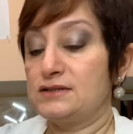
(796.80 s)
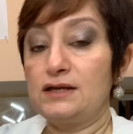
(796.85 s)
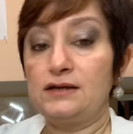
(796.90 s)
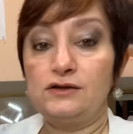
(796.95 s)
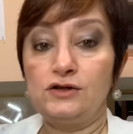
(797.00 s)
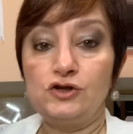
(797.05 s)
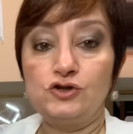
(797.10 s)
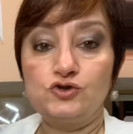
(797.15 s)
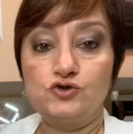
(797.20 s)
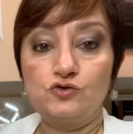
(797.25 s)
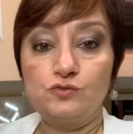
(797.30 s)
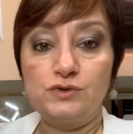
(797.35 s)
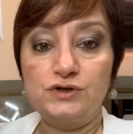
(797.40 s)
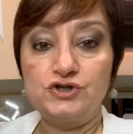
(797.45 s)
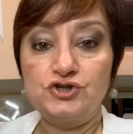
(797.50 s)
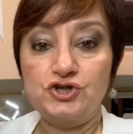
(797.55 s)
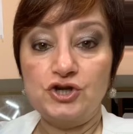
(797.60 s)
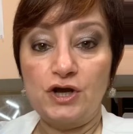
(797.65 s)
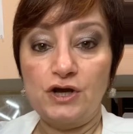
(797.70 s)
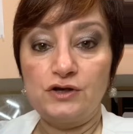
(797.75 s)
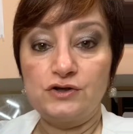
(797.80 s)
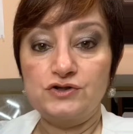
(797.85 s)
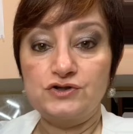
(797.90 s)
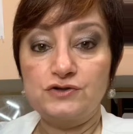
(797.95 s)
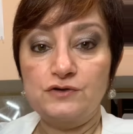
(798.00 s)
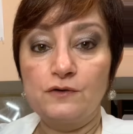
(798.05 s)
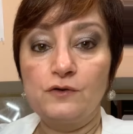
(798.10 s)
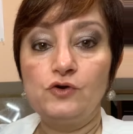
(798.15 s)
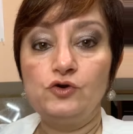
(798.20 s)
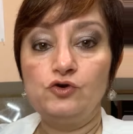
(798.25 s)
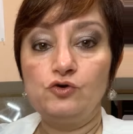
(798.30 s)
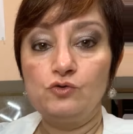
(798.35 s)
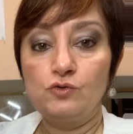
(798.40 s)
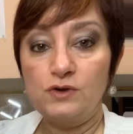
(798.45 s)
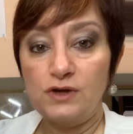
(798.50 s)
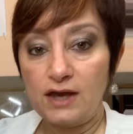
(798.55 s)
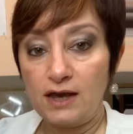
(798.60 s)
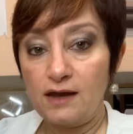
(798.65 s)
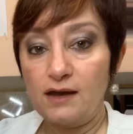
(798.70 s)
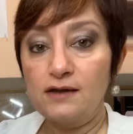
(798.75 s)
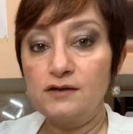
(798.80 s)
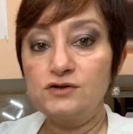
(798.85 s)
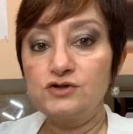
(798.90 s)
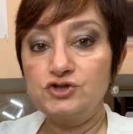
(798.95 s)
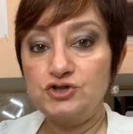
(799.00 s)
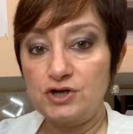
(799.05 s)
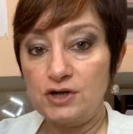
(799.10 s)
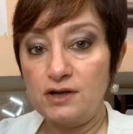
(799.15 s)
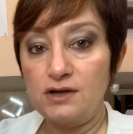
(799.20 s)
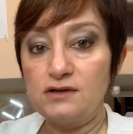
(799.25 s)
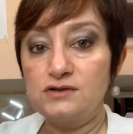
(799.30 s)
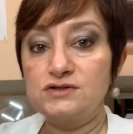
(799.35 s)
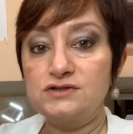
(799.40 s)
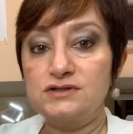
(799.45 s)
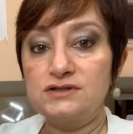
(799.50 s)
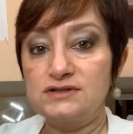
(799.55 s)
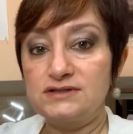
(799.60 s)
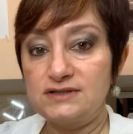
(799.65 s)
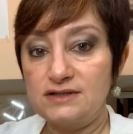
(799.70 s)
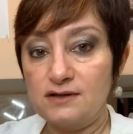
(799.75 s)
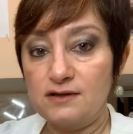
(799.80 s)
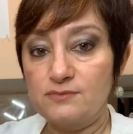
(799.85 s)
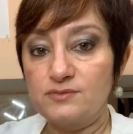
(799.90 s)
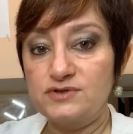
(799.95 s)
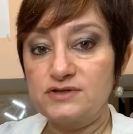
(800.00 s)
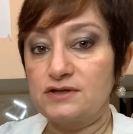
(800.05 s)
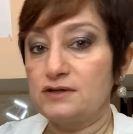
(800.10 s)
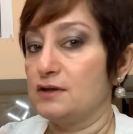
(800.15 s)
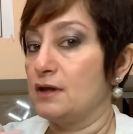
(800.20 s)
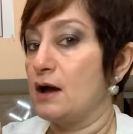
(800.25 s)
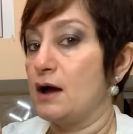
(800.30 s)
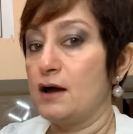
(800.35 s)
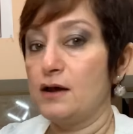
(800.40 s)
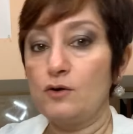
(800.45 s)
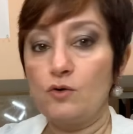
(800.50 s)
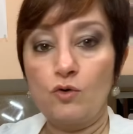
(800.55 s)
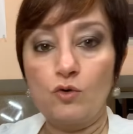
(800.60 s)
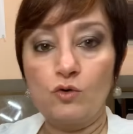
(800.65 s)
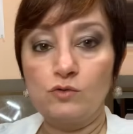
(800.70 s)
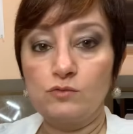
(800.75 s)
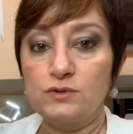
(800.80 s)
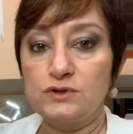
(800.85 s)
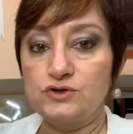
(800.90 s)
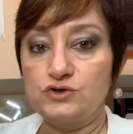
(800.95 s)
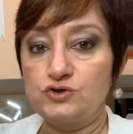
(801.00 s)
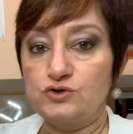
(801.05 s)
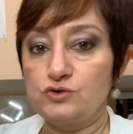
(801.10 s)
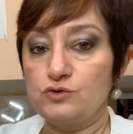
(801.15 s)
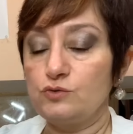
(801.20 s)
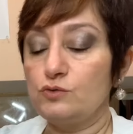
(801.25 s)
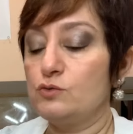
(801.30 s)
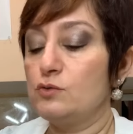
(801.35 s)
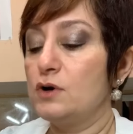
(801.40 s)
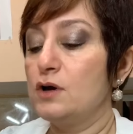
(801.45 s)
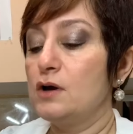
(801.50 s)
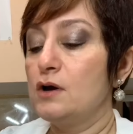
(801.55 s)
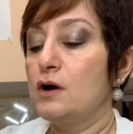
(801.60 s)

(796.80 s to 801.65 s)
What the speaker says: needs to be changed. You can change the tips, and I always do,